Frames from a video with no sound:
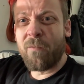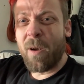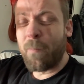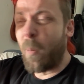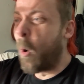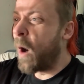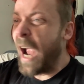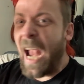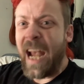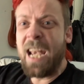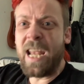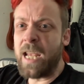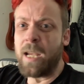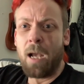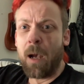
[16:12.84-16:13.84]
bought
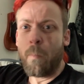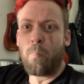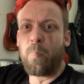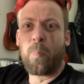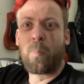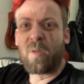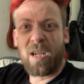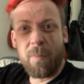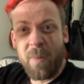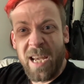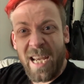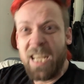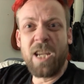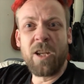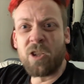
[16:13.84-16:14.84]
any
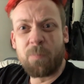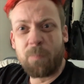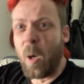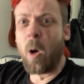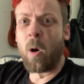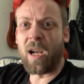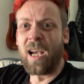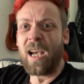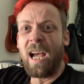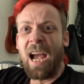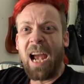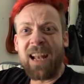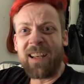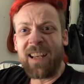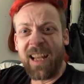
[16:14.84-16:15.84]
comedian's book
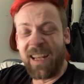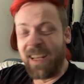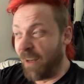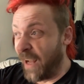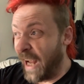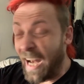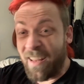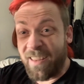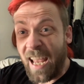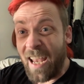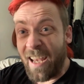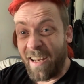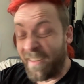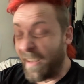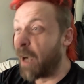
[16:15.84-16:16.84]
and
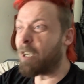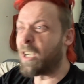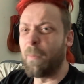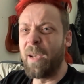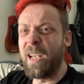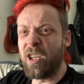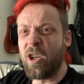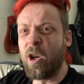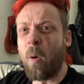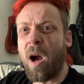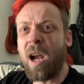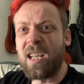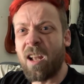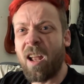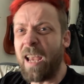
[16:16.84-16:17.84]
that a comedian who
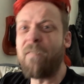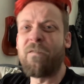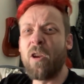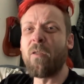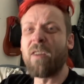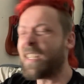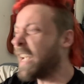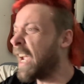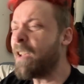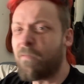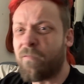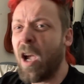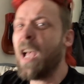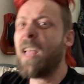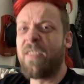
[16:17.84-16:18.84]
I like, if you're a
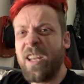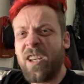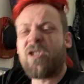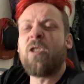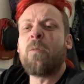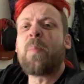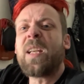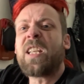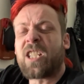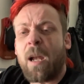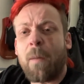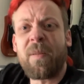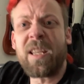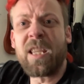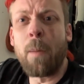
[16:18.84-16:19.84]
Dave, this should be
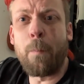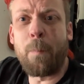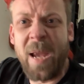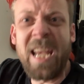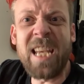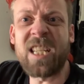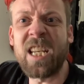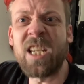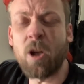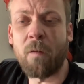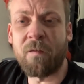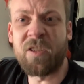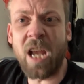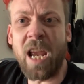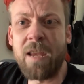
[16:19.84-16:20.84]
something that pisses
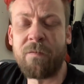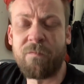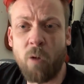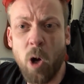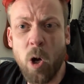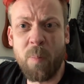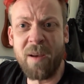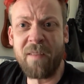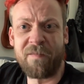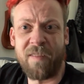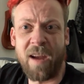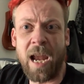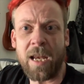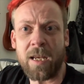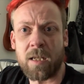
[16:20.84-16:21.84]
off Dave Rubin
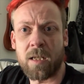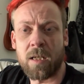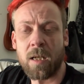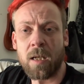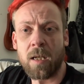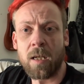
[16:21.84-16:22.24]
fans.